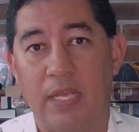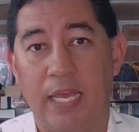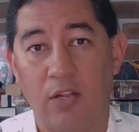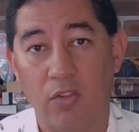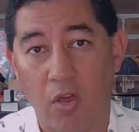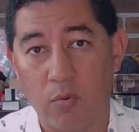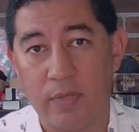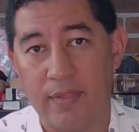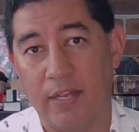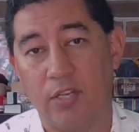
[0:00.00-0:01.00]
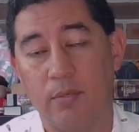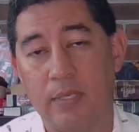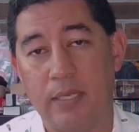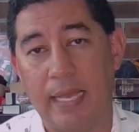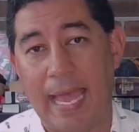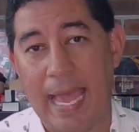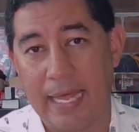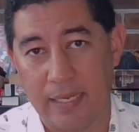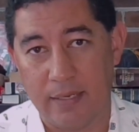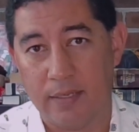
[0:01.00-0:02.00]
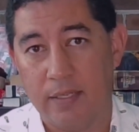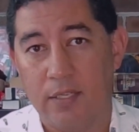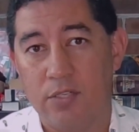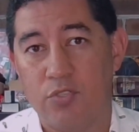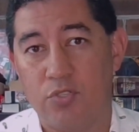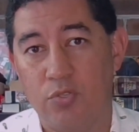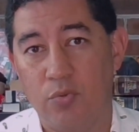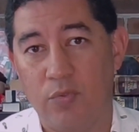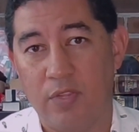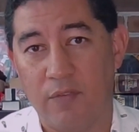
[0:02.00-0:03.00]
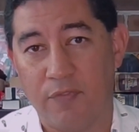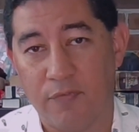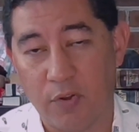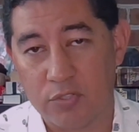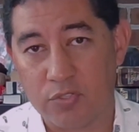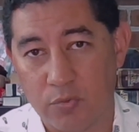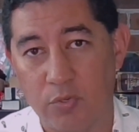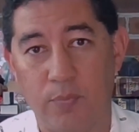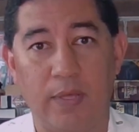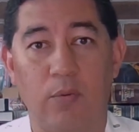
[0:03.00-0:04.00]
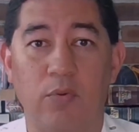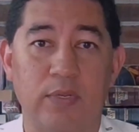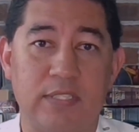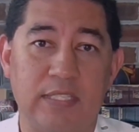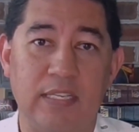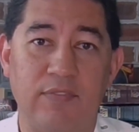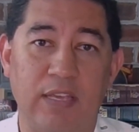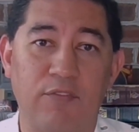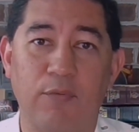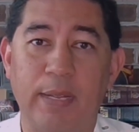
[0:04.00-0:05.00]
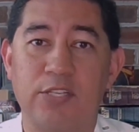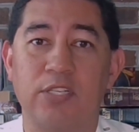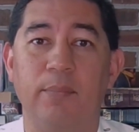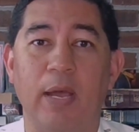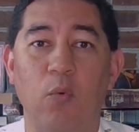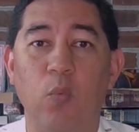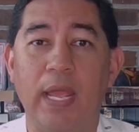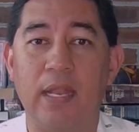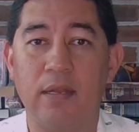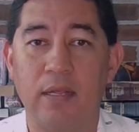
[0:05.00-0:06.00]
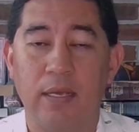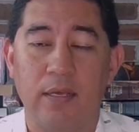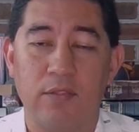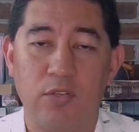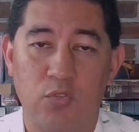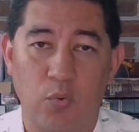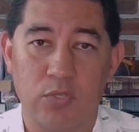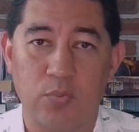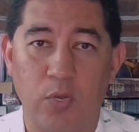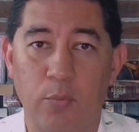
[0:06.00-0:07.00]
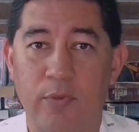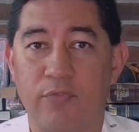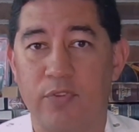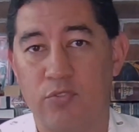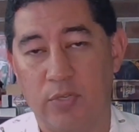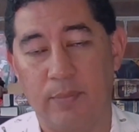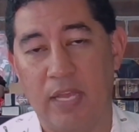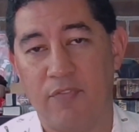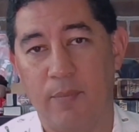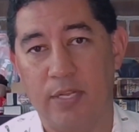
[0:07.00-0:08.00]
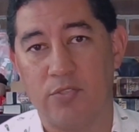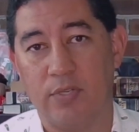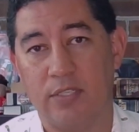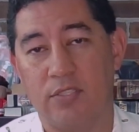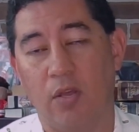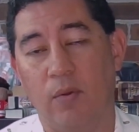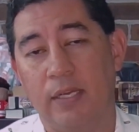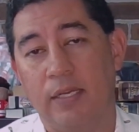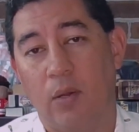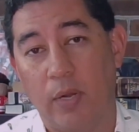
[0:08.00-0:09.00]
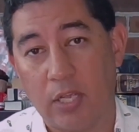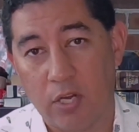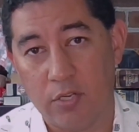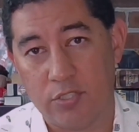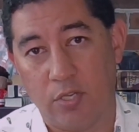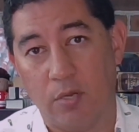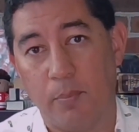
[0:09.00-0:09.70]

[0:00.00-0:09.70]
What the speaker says: And along with that, you're going to be added to the first group that will receive information about when the doors will open for the Dream Life and Ministry. So I want to encourage you, go to